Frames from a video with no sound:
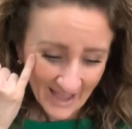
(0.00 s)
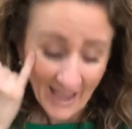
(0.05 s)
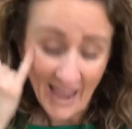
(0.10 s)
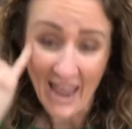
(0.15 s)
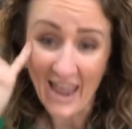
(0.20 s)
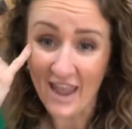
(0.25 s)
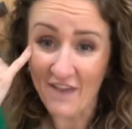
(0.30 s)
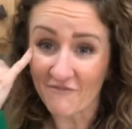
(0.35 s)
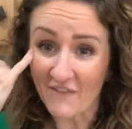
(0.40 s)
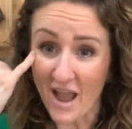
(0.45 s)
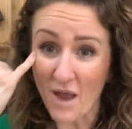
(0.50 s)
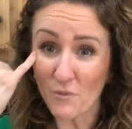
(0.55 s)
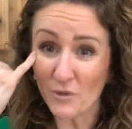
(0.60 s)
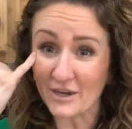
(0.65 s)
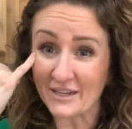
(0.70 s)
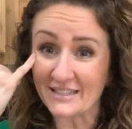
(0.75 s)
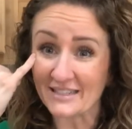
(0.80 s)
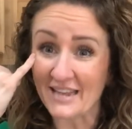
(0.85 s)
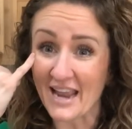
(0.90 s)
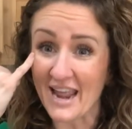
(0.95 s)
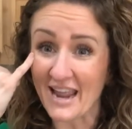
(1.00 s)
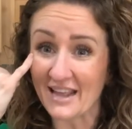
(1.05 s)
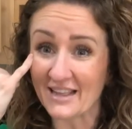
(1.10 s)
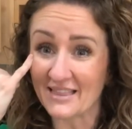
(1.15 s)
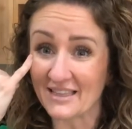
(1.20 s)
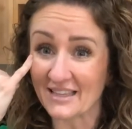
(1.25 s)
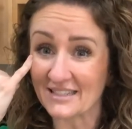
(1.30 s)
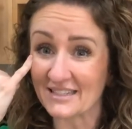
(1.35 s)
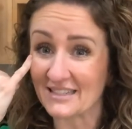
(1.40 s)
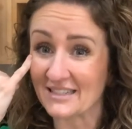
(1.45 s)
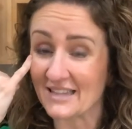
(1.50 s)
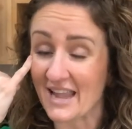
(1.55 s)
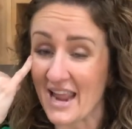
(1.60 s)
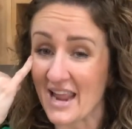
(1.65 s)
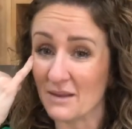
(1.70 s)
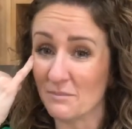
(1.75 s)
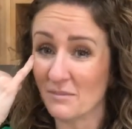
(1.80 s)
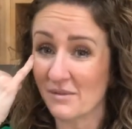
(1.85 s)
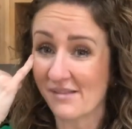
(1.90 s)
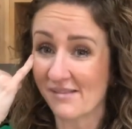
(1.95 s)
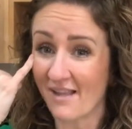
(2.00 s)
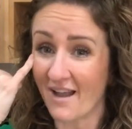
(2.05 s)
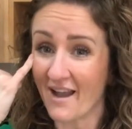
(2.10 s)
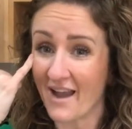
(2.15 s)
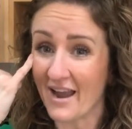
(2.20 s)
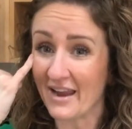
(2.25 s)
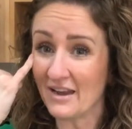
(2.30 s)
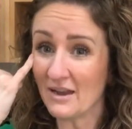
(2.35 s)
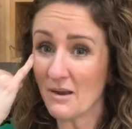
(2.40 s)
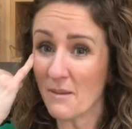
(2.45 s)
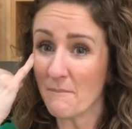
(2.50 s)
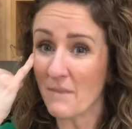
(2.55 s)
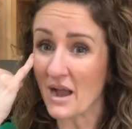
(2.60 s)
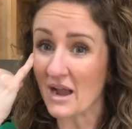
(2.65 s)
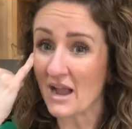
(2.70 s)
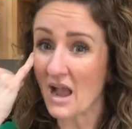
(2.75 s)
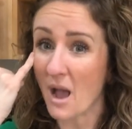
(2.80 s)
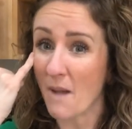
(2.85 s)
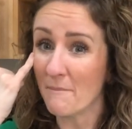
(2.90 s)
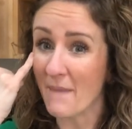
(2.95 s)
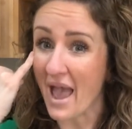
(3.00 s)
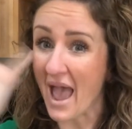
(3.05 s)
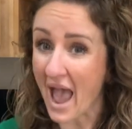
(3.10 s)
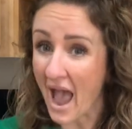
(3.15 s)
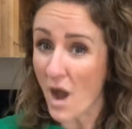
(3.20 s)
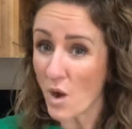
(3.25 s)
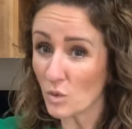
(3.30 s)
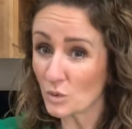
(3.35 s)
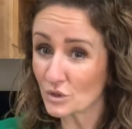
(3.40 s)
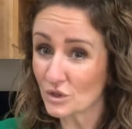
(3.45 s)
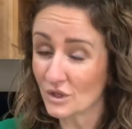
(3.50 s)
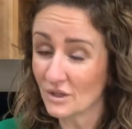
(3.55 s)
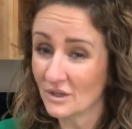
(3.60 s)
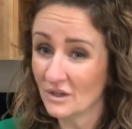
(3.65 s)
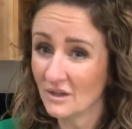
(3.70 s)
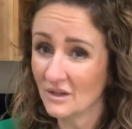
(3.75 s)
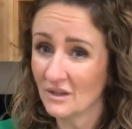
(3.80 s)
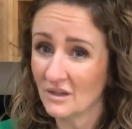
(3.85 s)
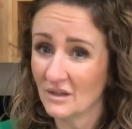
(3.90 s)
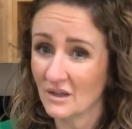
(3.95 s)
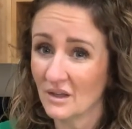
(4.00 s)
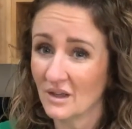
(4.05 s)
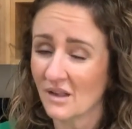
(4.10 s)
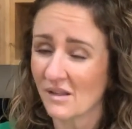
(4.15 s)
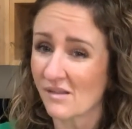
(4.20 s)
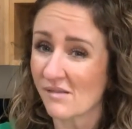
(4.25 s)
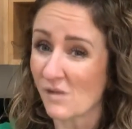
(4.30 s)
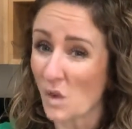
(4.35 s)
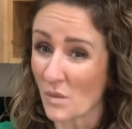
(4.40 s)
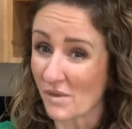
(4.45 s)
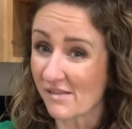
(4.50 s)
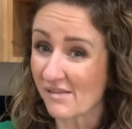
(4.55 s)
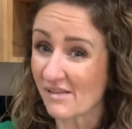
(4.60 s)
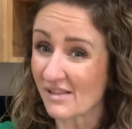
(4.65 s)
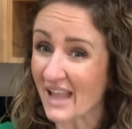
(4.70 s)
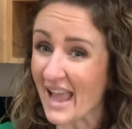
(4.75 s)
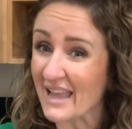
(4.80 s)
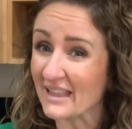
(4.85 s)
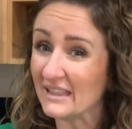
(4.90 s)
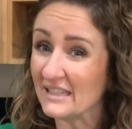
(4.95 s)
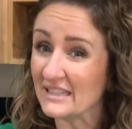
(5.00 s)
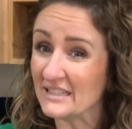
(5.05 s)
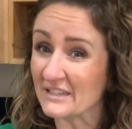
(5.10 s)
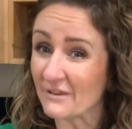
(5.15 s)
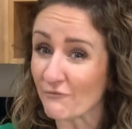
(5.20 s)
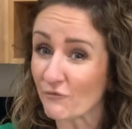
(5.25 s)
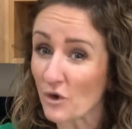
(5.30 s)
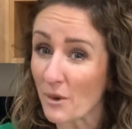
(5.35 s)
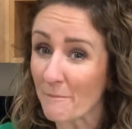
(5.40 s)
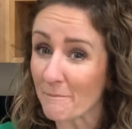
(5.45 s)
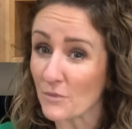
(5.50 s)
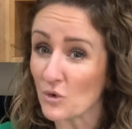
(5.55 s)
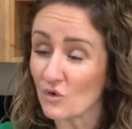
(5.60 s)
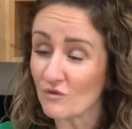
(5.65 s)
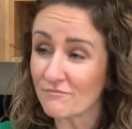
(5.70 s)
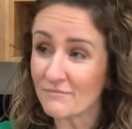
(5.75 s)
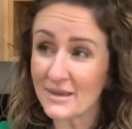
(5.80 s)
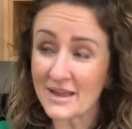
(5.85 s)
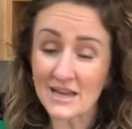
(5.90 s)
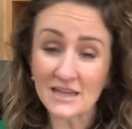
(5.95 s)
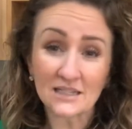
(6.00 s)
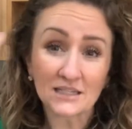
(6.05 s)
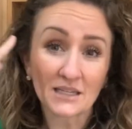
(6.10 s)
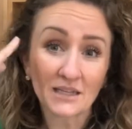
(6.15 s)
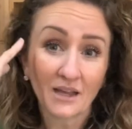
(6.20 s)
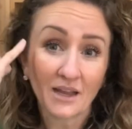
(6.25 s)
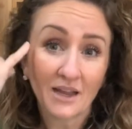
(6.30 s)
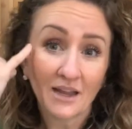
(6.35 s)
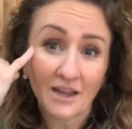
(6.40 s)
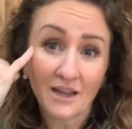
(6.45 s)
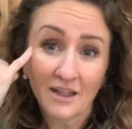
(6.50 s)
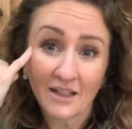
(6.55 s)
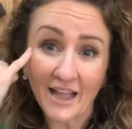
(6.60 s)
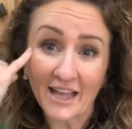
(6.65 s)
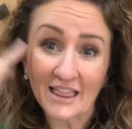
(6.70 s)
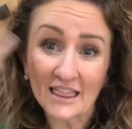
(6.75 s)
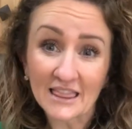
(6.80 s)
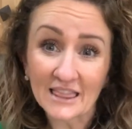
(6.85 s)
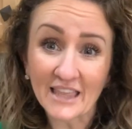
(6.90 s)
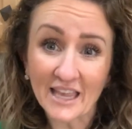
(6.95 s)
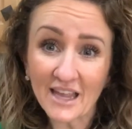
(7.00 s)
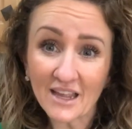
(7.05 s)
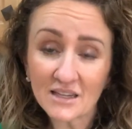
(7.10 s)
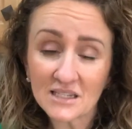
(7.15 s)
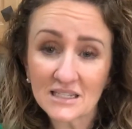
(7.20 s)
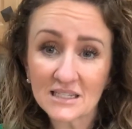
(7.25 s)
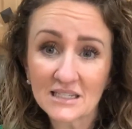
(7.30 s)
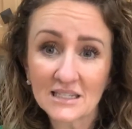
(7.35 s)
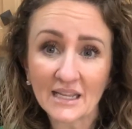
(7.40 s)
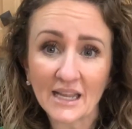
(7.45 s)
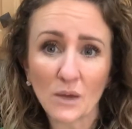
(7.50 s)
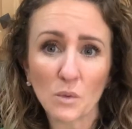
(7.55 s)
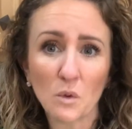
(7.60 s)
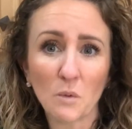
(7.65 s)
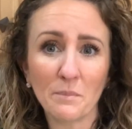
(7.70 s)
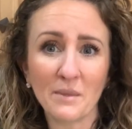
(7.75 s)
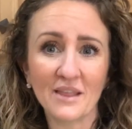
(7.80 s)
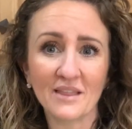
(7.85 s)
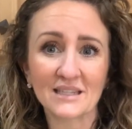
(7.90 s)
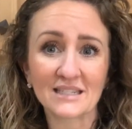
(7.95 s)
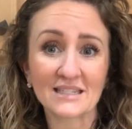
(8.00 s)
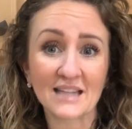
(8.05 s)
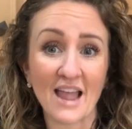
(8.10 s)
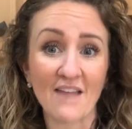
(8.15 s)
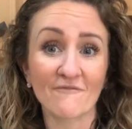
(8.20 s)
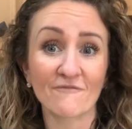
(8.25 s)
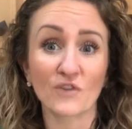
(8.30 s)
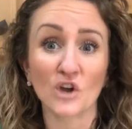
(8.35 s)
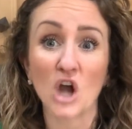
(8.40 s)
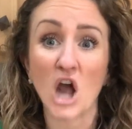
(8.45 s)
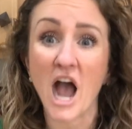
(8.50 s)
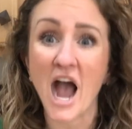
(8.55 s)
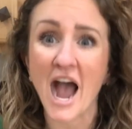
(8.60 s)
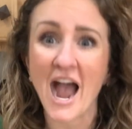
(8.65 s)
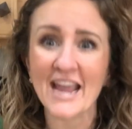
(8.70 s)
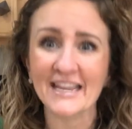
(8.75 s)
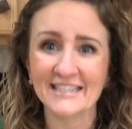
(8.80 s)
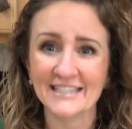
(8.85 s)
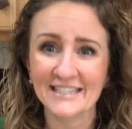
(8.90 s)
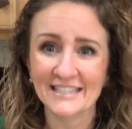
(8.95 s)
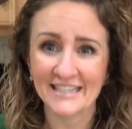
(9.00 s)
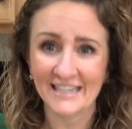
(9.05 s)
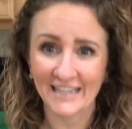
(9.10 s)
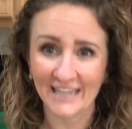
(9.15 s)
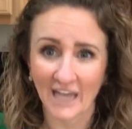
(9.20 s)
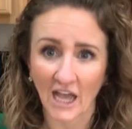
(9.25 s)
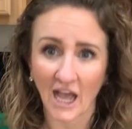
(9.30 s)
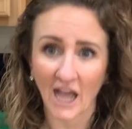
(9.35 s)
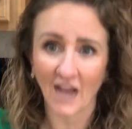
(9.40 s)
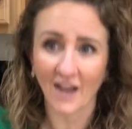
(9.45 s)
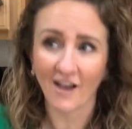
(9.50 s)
If I were to take this same sign but come out, so slightly different movement, like this, it will be the sign for idea.